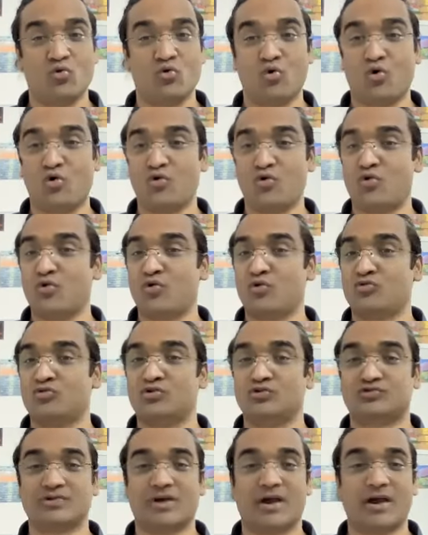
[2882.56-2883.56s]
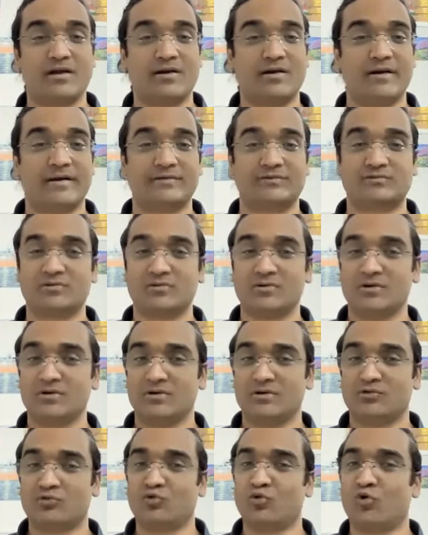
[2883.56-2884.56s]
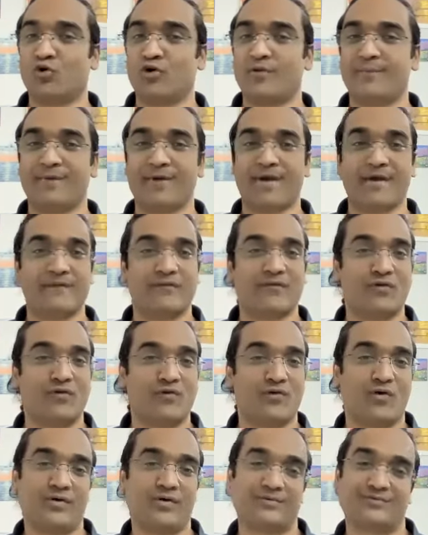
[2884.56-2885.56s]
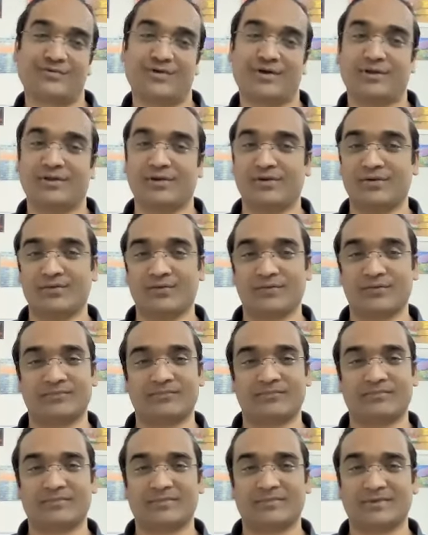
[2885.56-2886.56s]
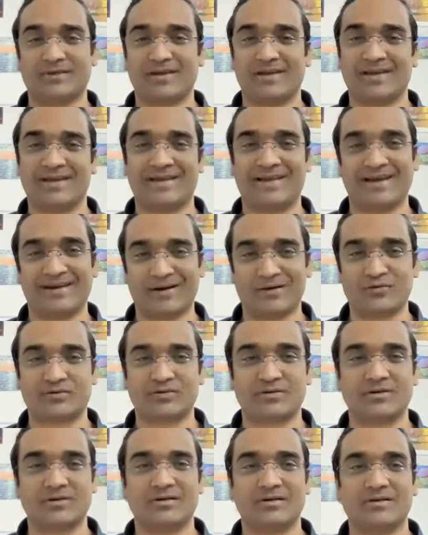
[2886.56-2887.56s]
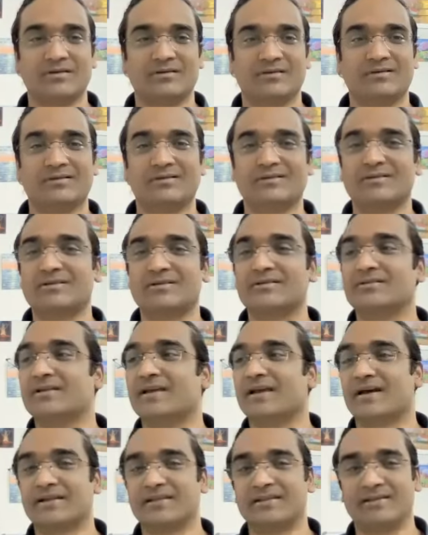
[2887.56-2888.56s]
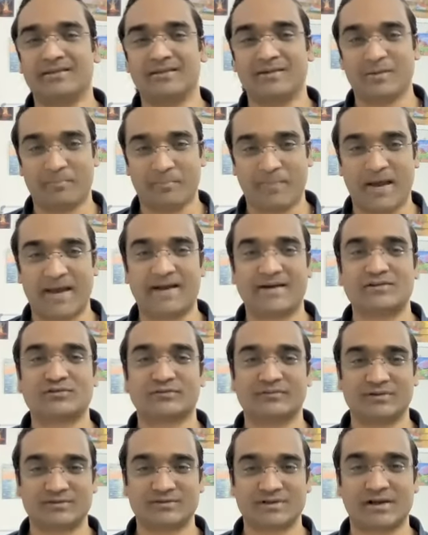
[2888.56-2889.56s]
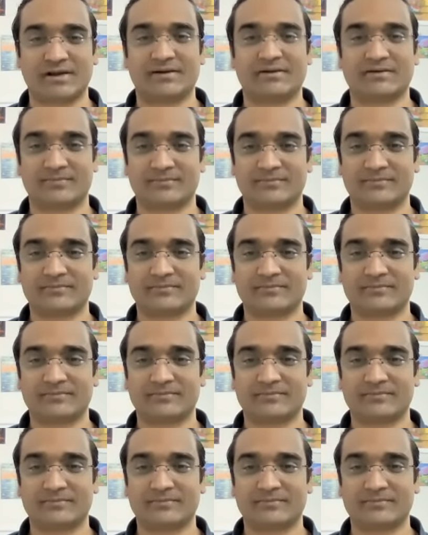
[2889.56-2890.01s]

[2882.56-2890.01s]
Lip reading: no, the child has told me, I will not tell you. Hey, get out. They are the parents of the child.